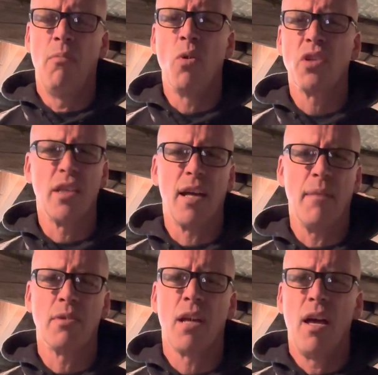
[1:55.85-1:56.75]
of the
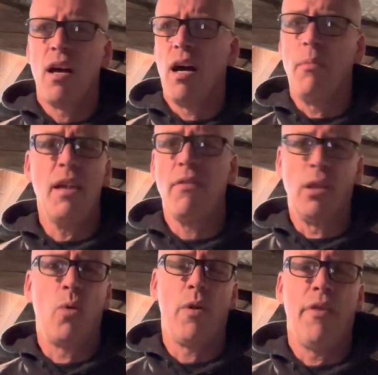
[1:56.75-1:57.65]
times, even
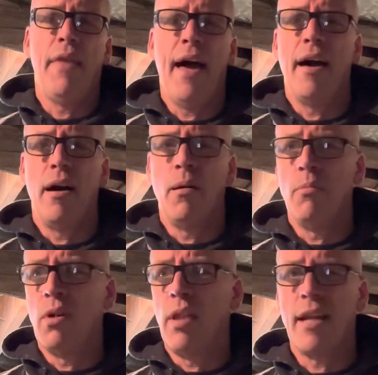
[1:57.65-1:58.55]
lower than that.
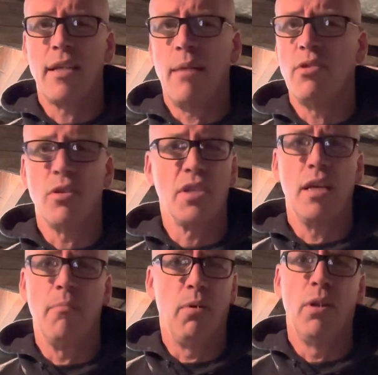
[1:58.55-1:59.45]
A lot of times you'll
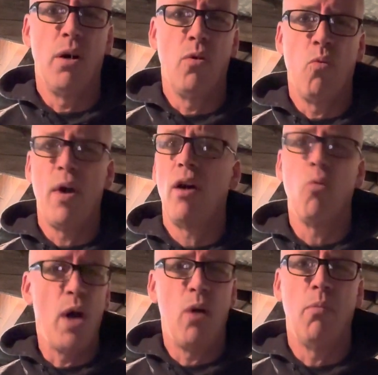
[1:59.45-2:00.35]
see it below,
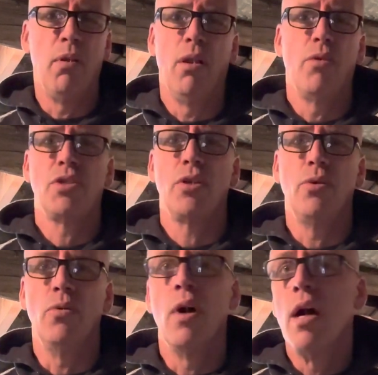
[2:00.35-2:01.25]
well below
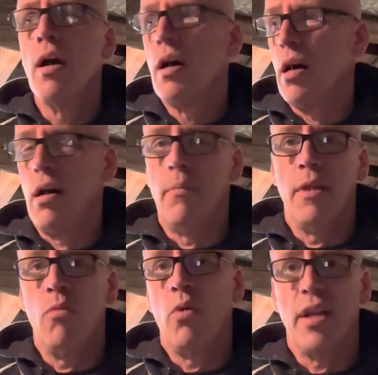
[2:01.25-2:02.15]
2
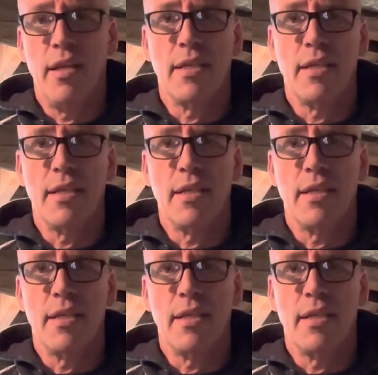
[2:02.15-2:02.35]
in what it is